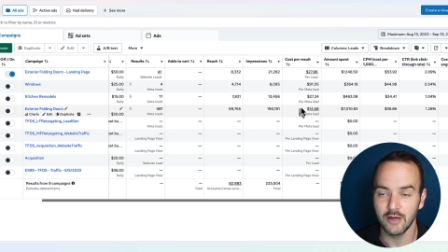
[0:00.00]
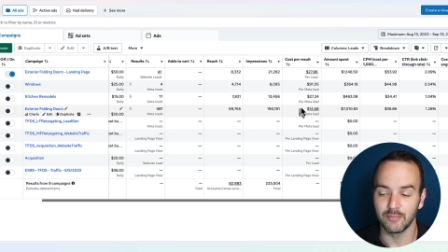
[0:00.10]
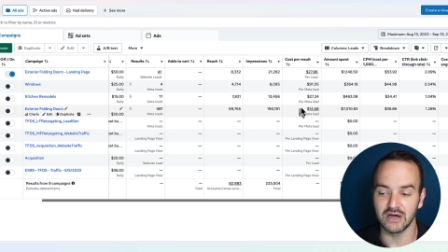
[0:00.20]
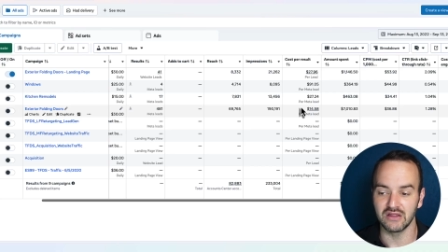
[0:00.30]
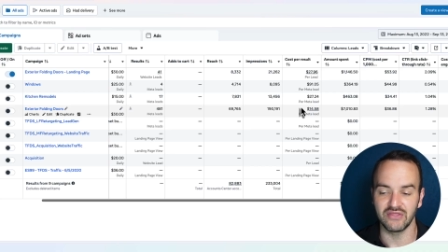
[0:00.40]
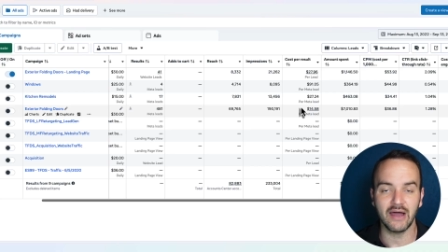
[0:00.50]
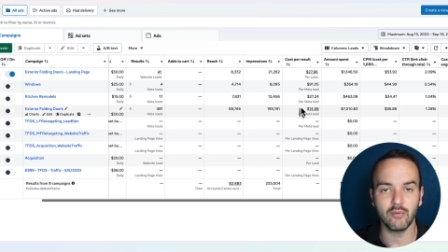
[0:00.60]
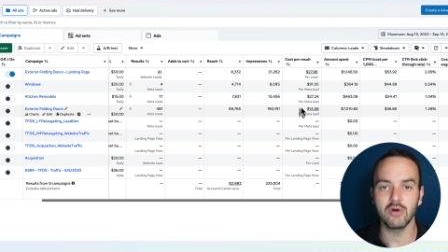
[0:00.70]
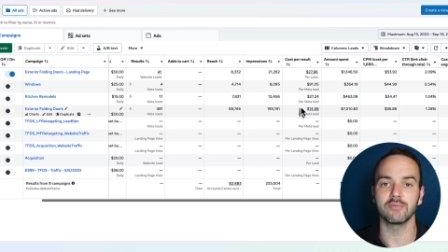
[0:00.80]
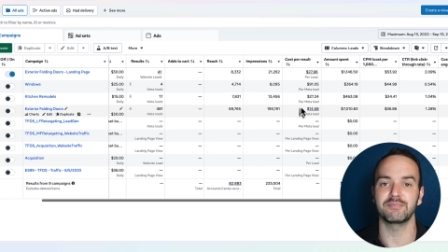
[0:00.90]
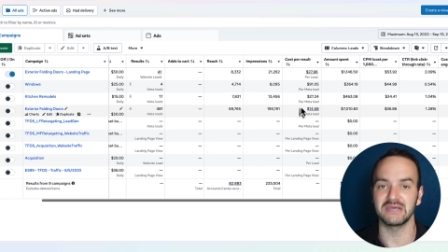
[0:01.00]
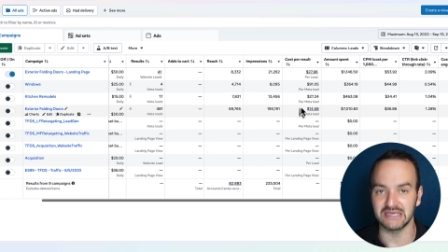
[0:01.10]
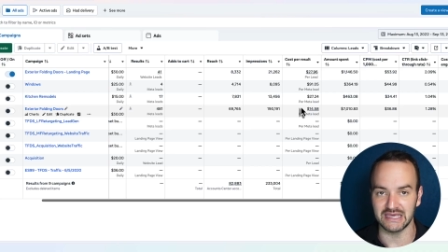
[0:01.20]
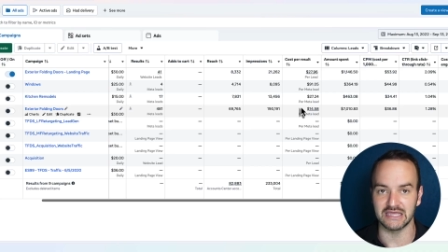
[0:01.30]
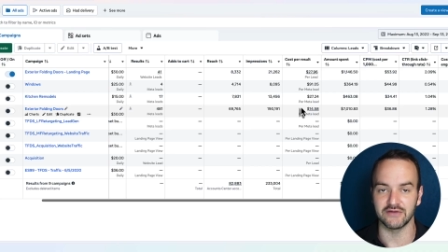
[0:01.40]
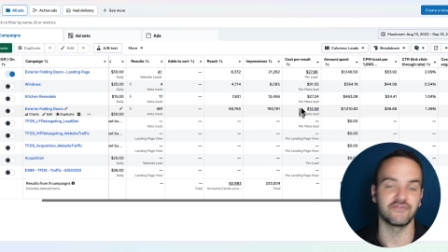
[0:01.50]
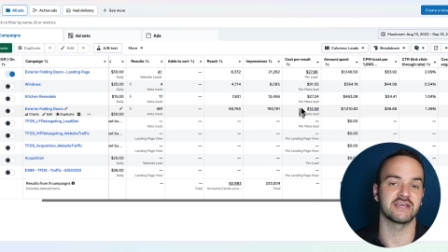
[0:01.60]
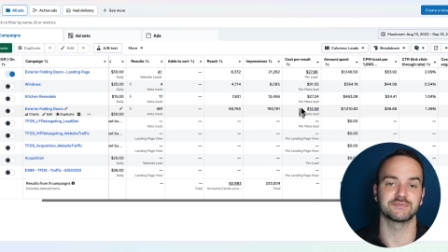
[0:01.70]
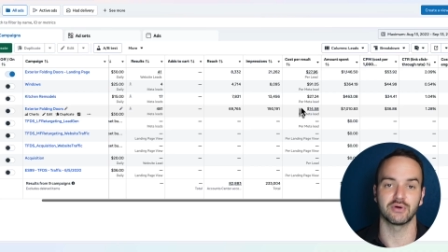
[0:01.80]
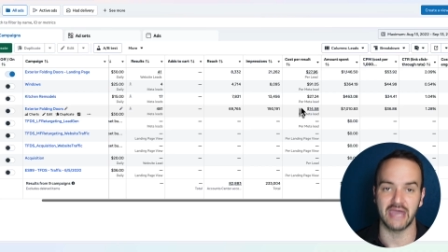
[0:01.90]
but that won't be in
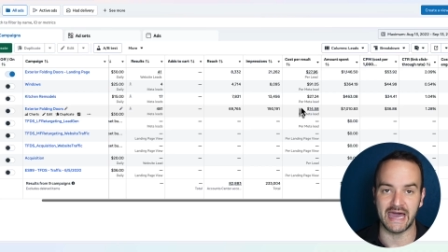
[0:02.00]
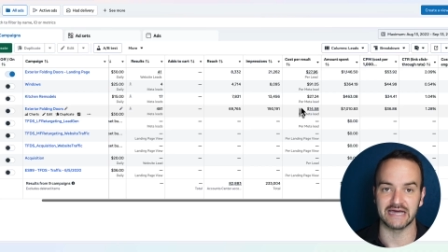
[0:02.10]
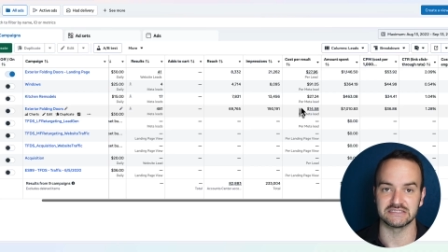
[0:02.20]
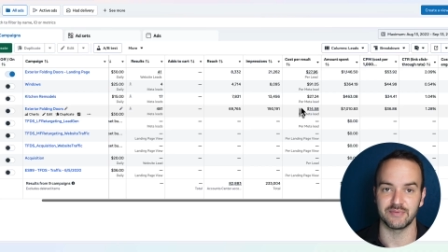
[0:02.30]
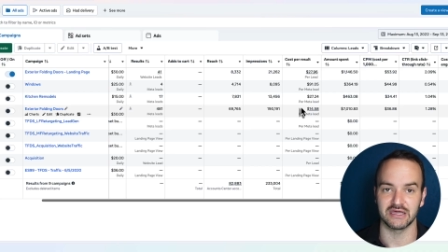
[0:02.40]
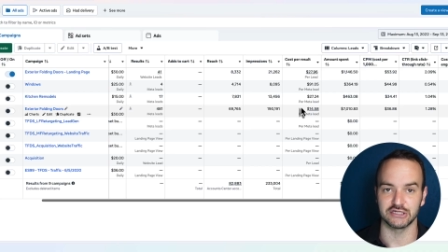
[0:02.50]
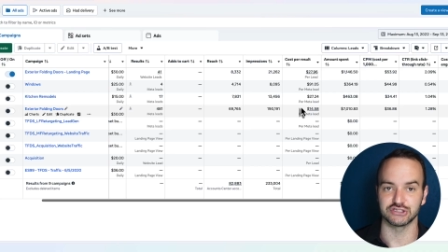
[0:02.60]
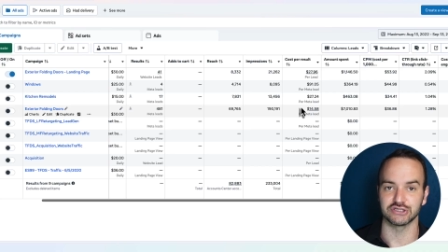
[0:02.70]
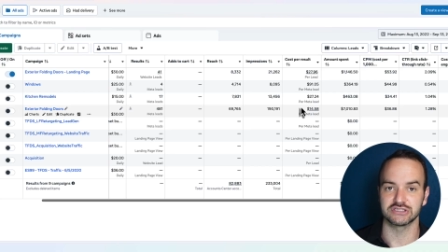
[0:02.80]
Facebook Ads Manager.